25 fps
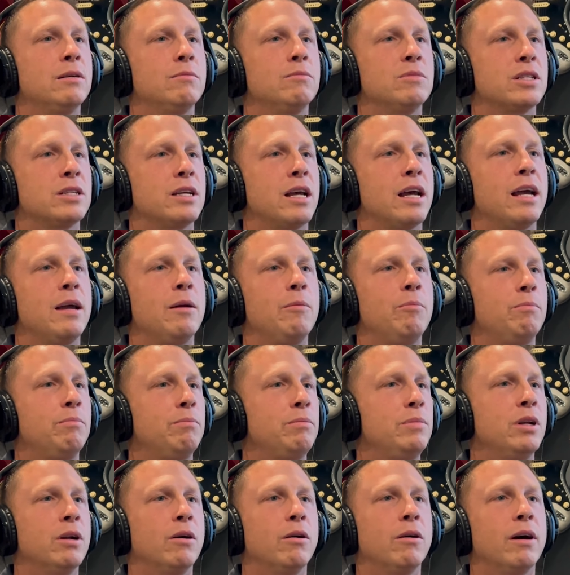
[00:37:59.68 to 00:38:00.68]
him say,
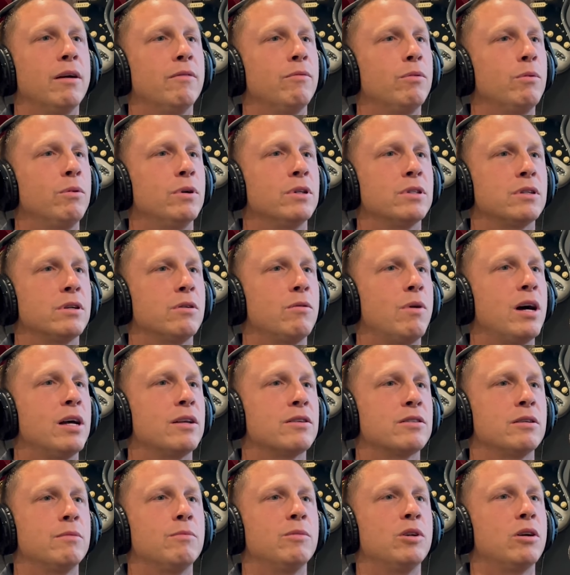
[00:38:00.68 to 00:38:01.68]
every once in a
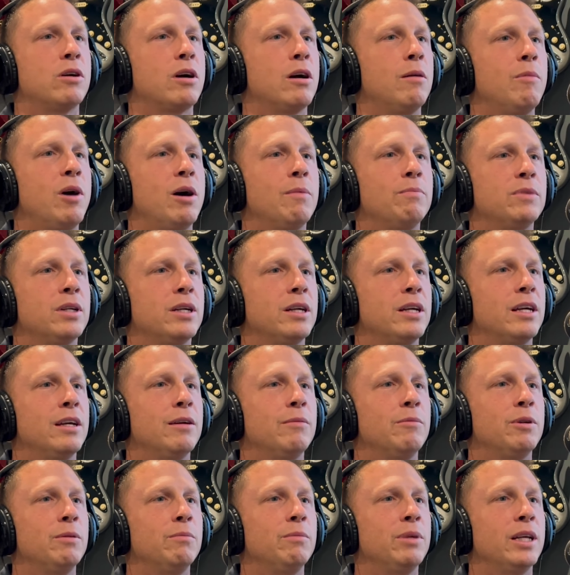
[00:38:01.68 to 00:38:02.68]
while, someone will come up to
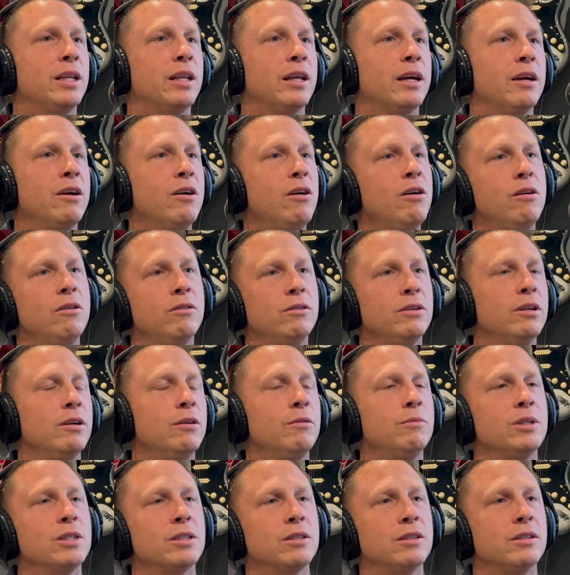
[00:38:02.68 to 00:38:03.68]
him and be like,
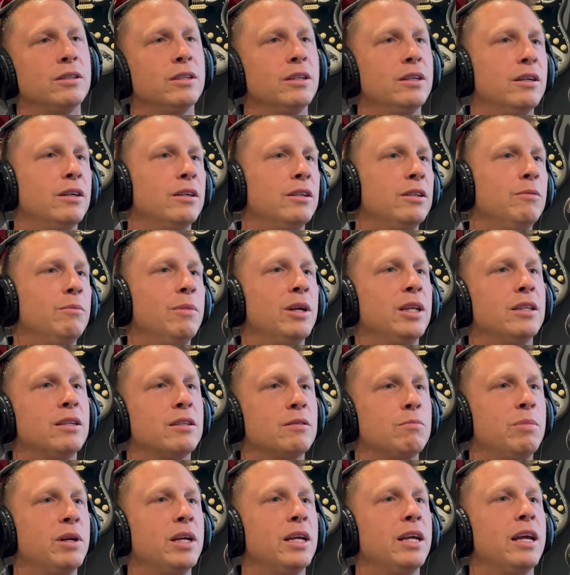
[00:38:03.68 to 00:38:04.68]
Mr. Tinner, you made
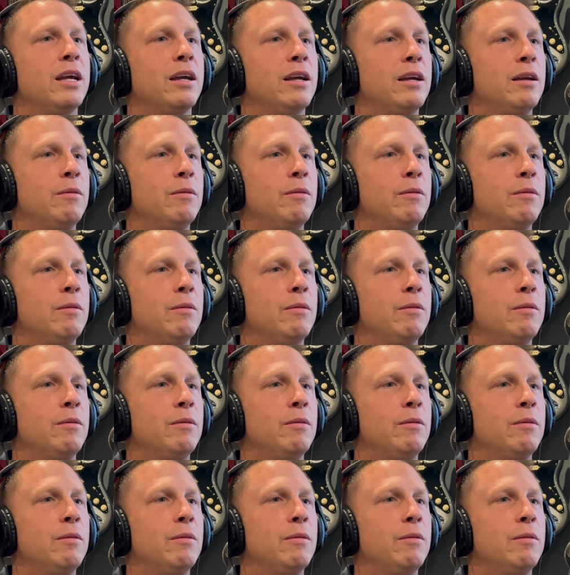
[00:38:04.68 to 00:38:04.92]
this big